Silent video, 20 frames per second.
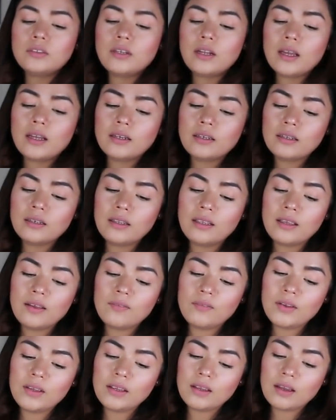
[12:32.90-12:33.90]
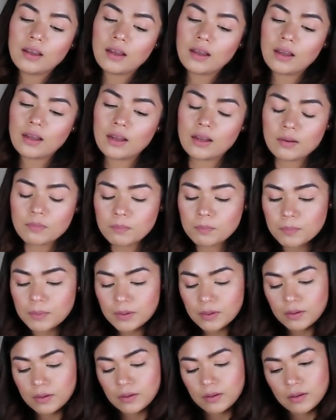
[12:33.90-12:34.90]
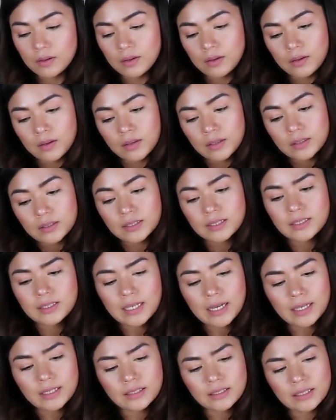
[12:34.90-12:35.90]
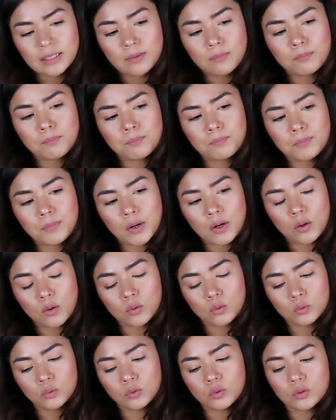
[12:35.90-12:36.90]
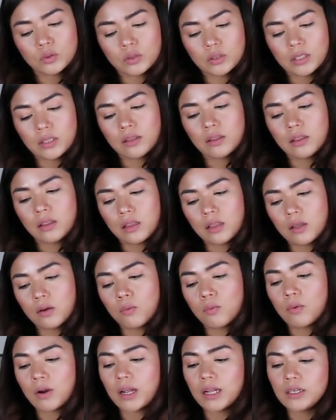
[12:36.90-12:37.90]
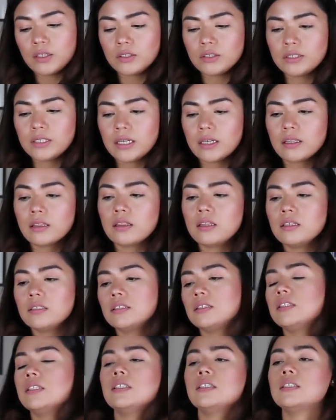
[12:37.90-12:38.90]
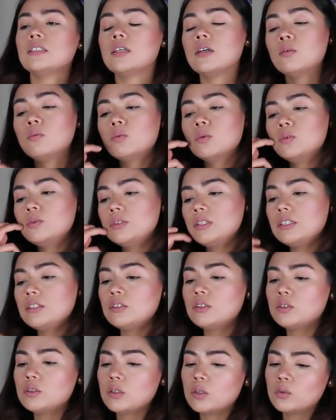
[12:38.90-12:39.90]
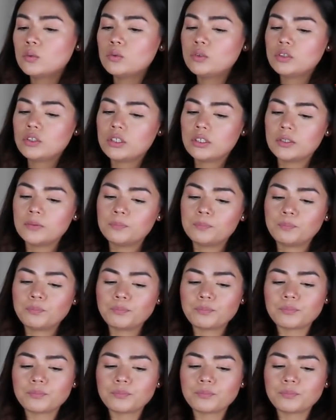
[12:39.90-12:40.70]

not giving up, standing post. In the Rider deck, this is a wounded soldier